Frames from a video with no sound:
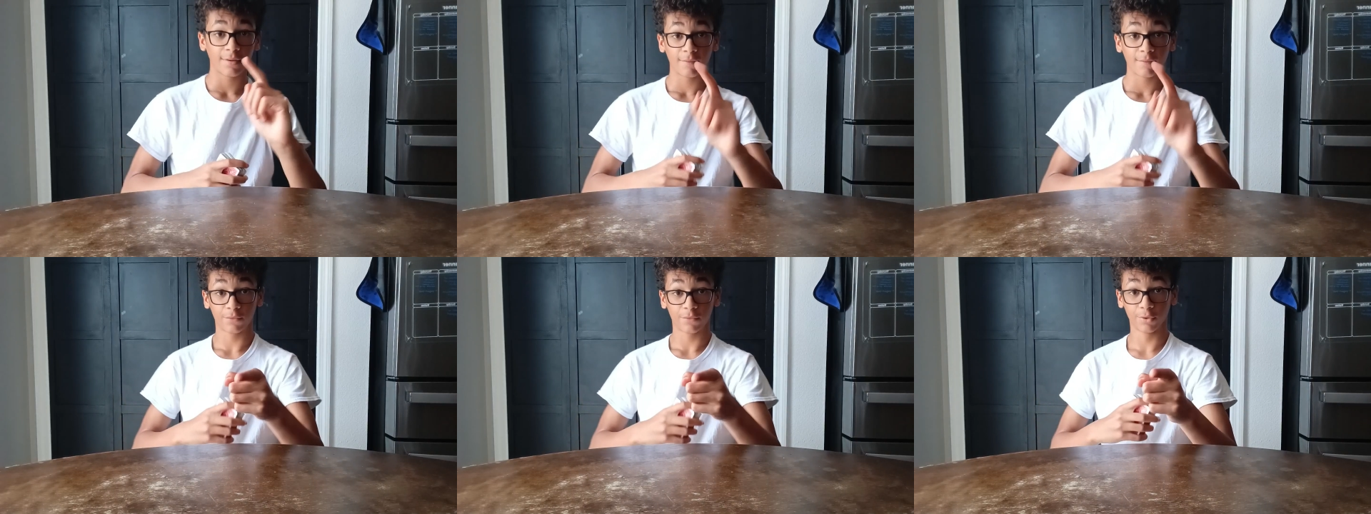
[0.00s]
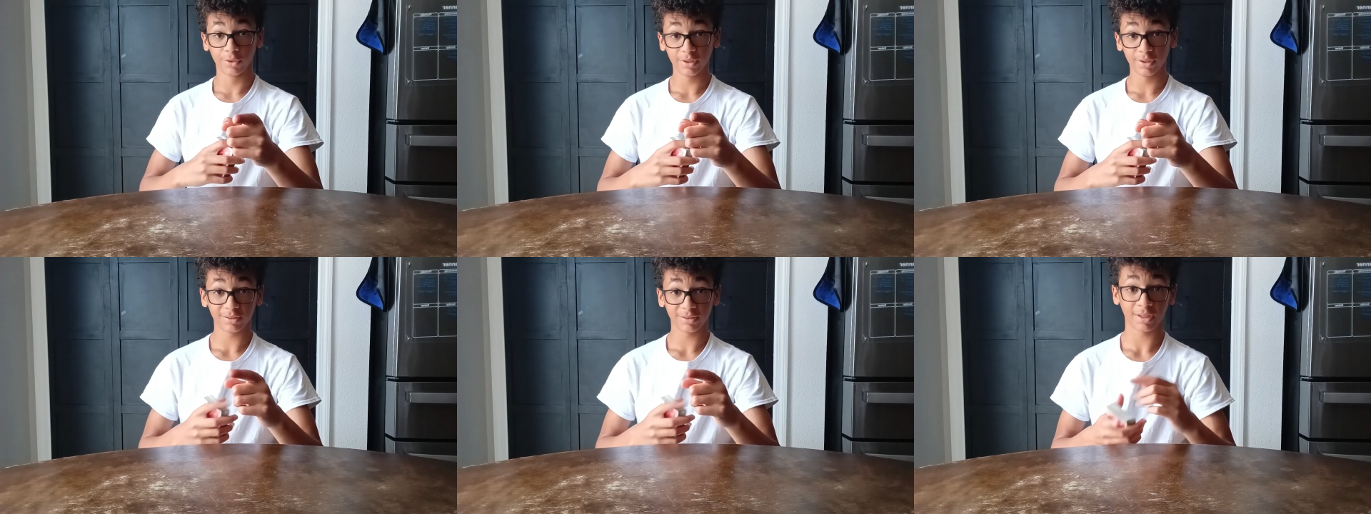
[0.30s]
For
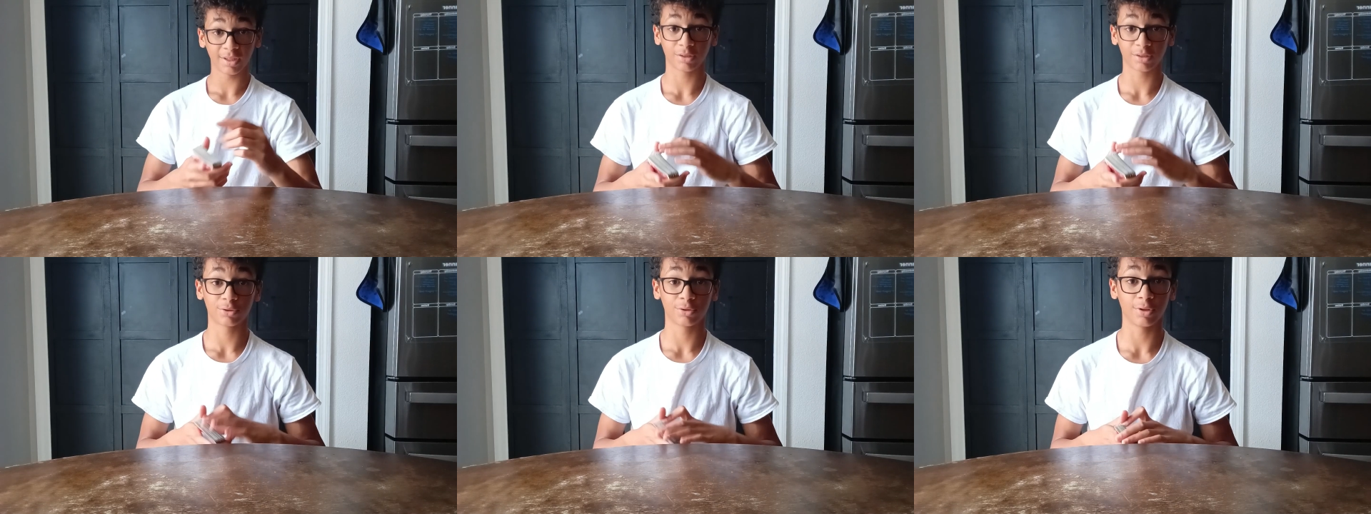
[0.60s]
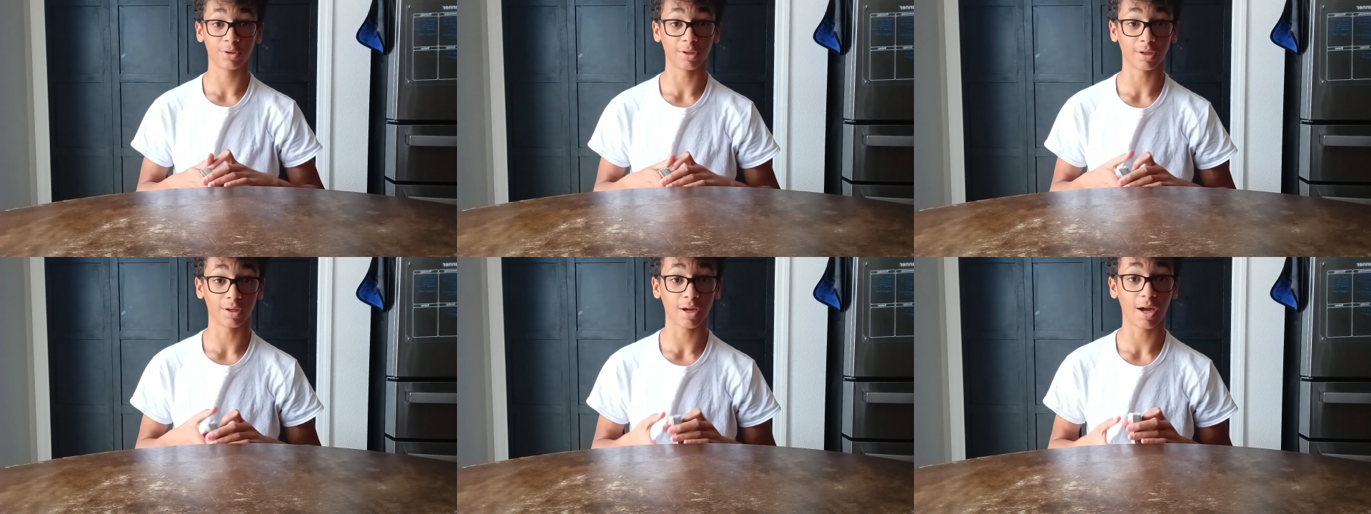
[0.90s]
this next
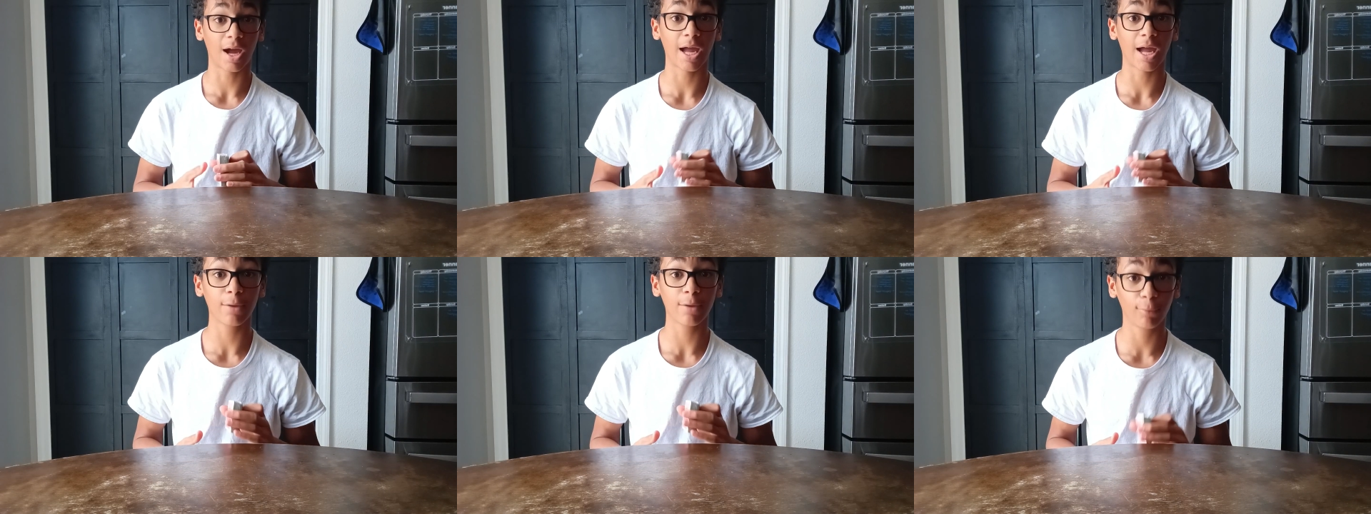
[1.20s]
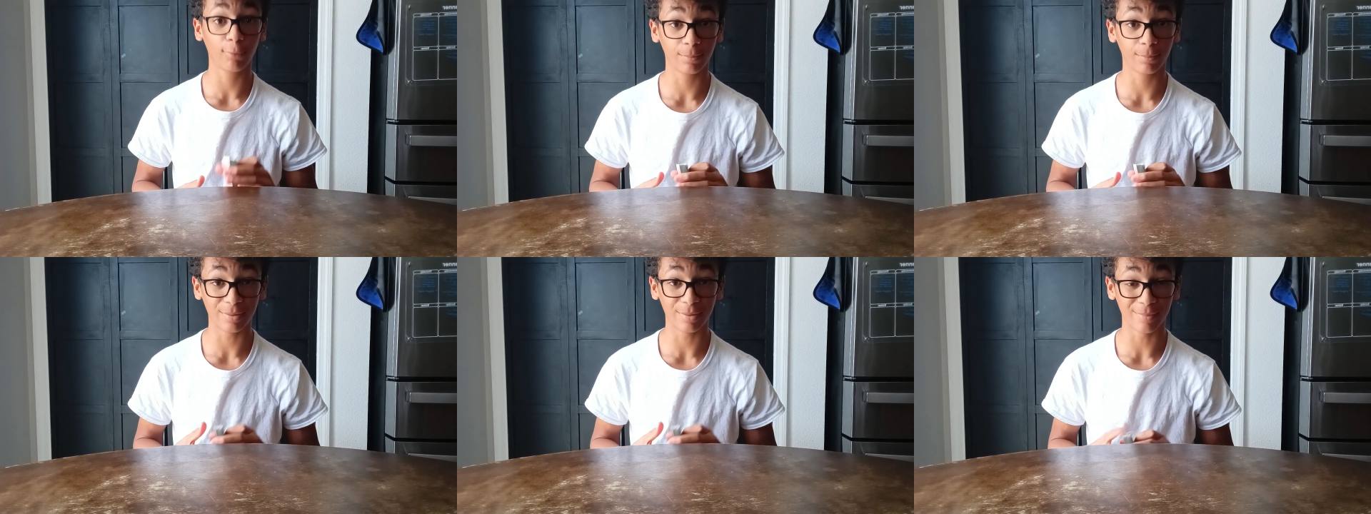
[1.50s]
trick, I
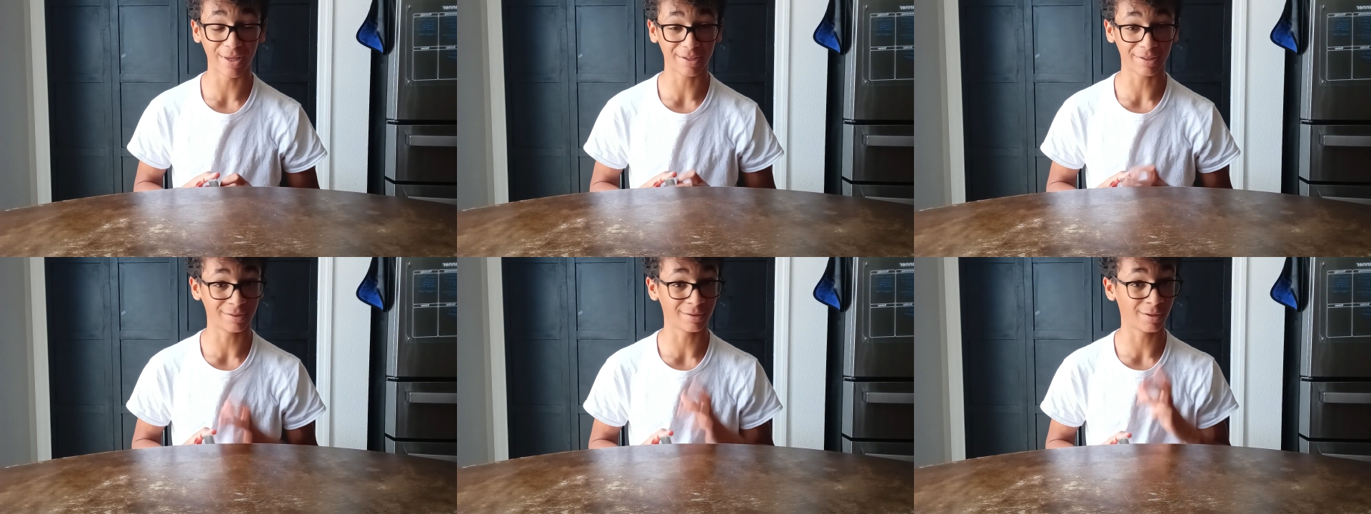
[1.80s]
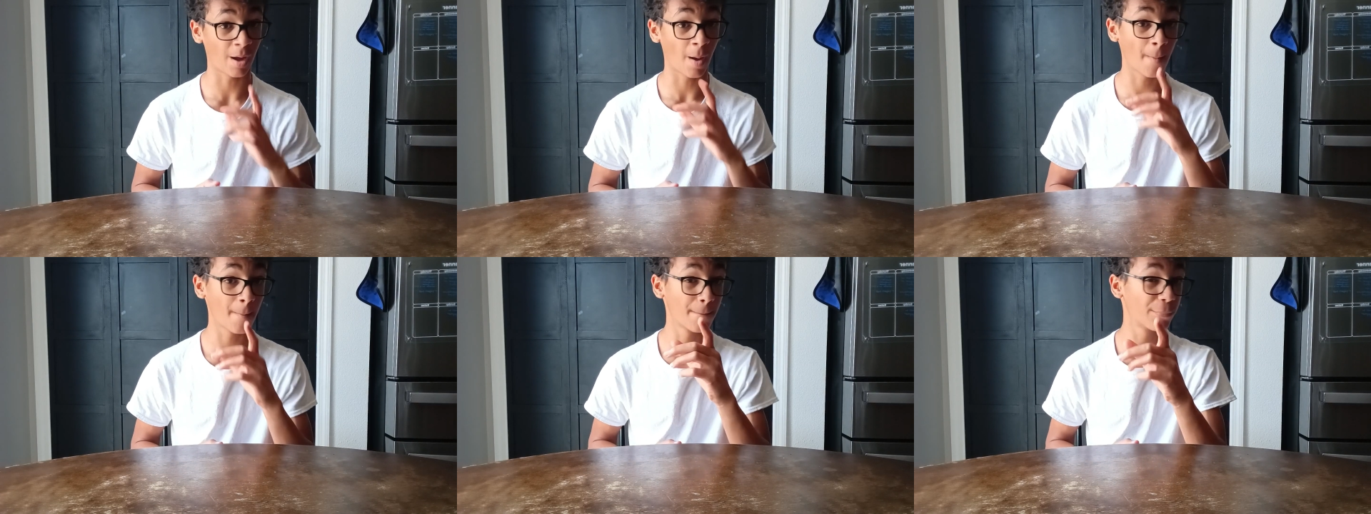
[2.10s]
will be making